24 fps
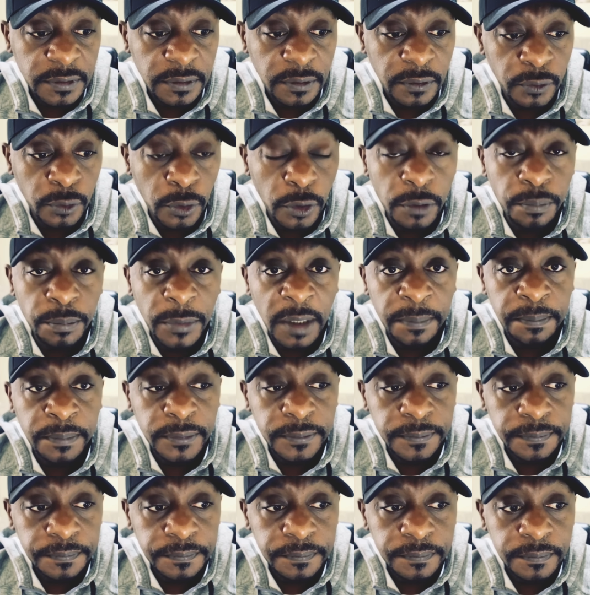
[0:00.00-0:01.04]
roadmap
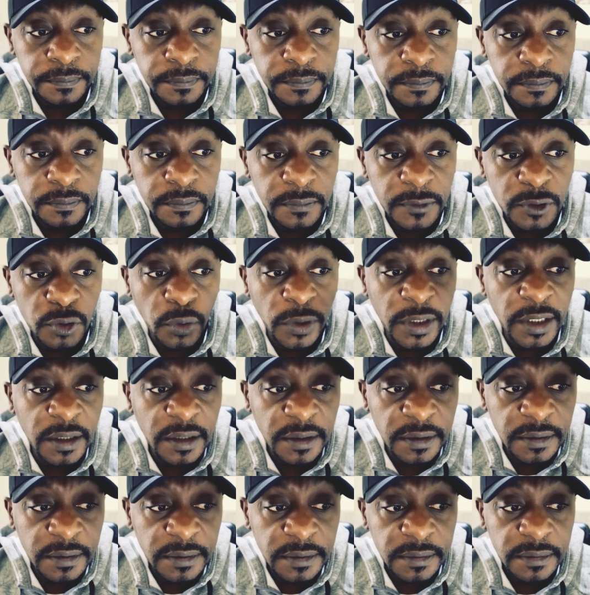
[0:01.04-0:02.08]
to
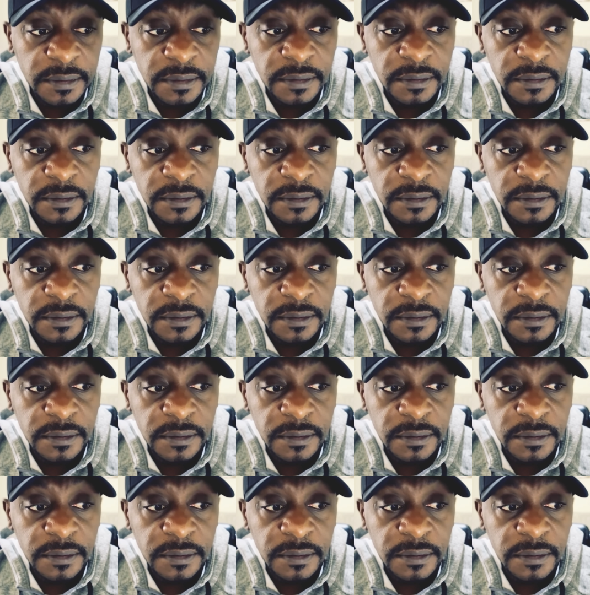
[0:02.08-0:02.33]
healing,